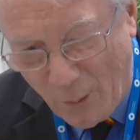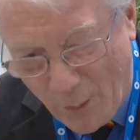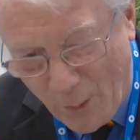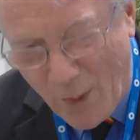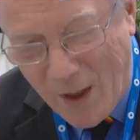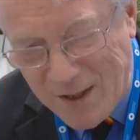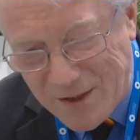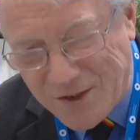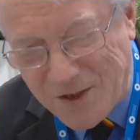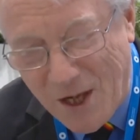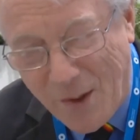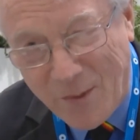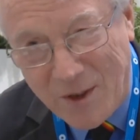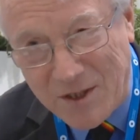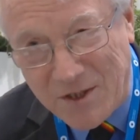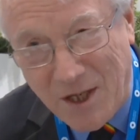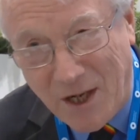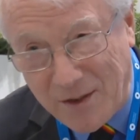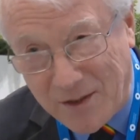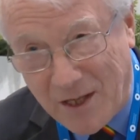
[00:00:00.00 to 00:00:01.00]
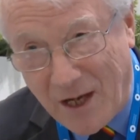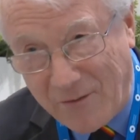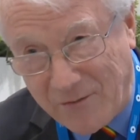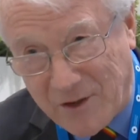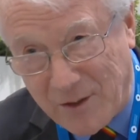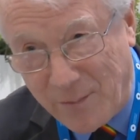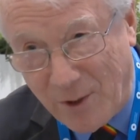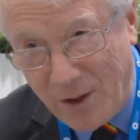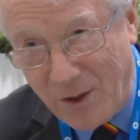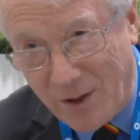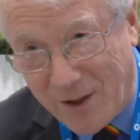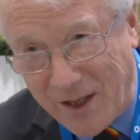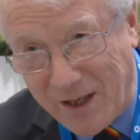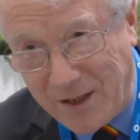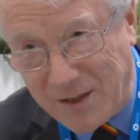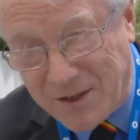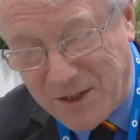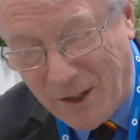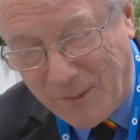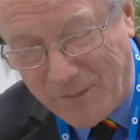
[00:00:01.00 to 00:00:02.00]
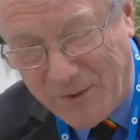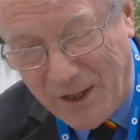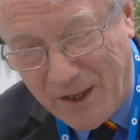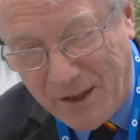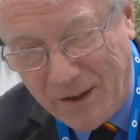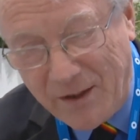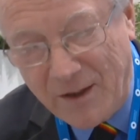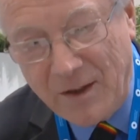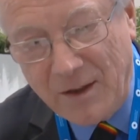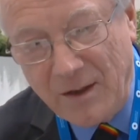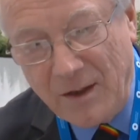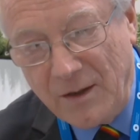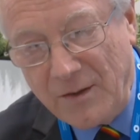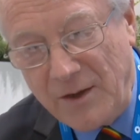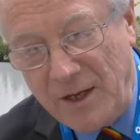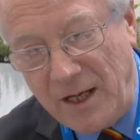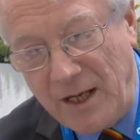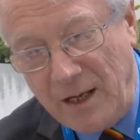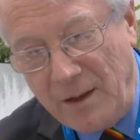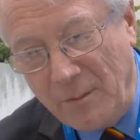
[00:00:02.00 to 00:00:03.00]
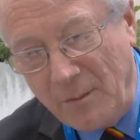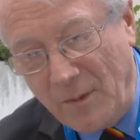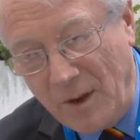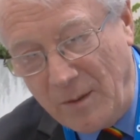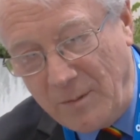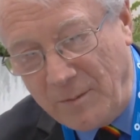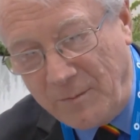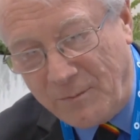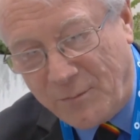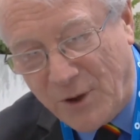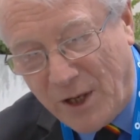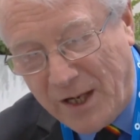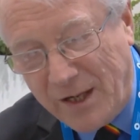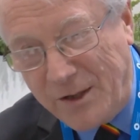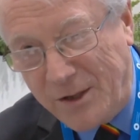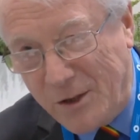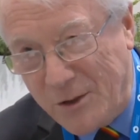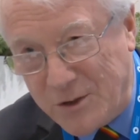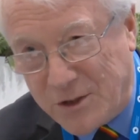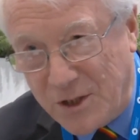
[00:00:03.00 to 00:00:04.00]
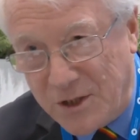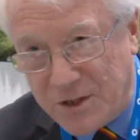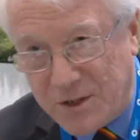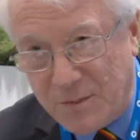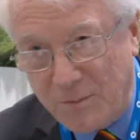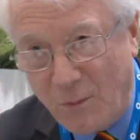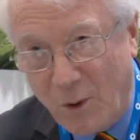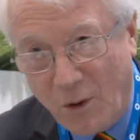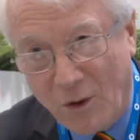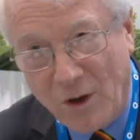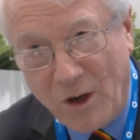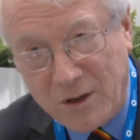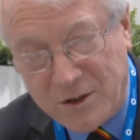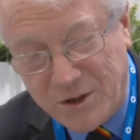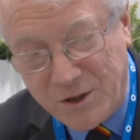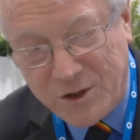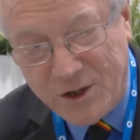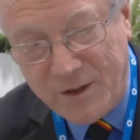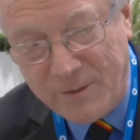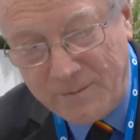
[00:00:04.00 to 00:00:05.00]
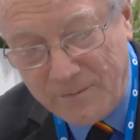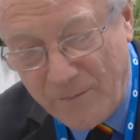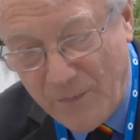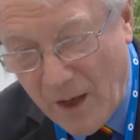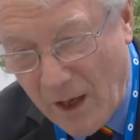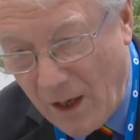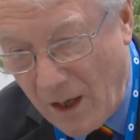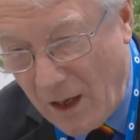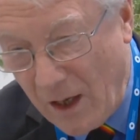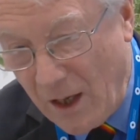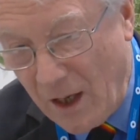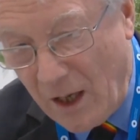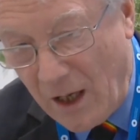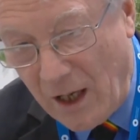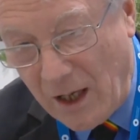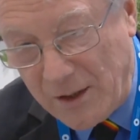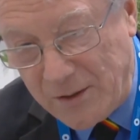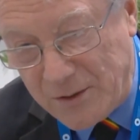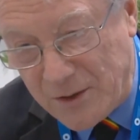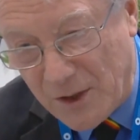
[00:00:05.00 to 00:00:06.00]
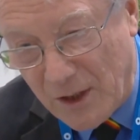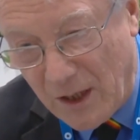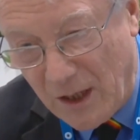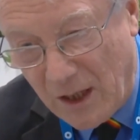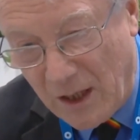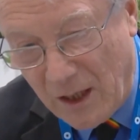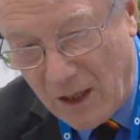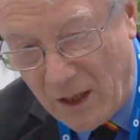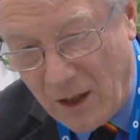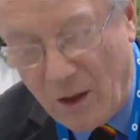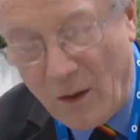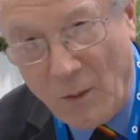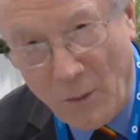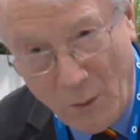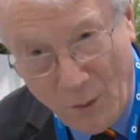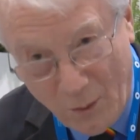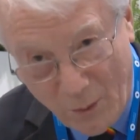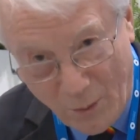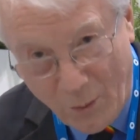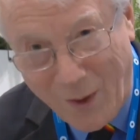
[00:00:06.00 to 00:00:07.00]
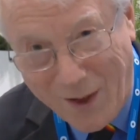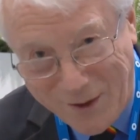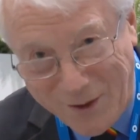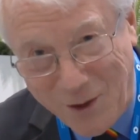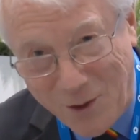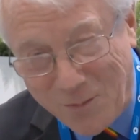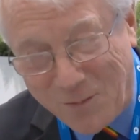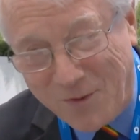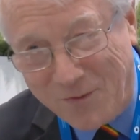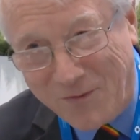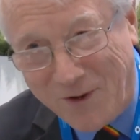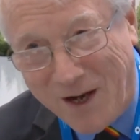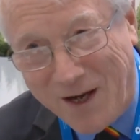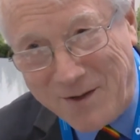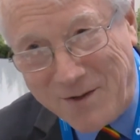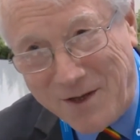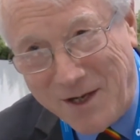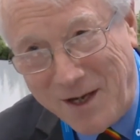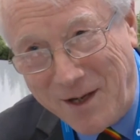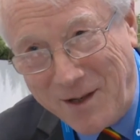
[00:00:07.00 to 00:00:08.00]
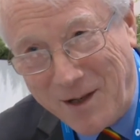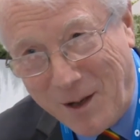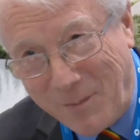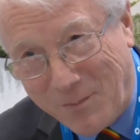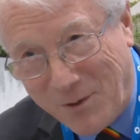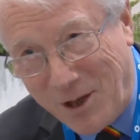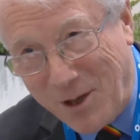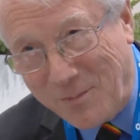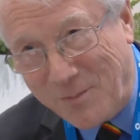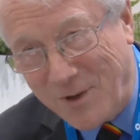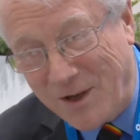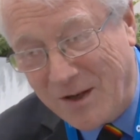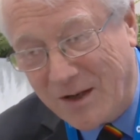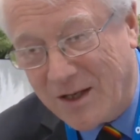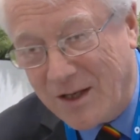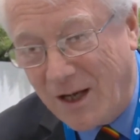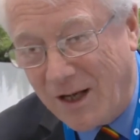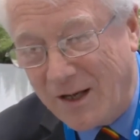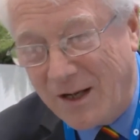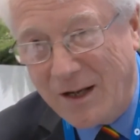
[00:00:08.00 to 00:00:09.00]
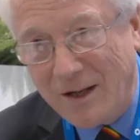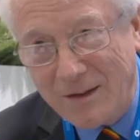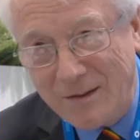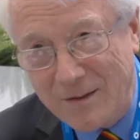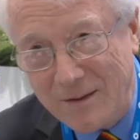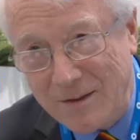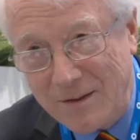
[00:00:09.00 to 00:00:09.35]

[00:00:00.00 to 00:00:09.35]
when someone's uncomfortable looking at something, the brain uses more oxygen. And when you provide the appropriate colour,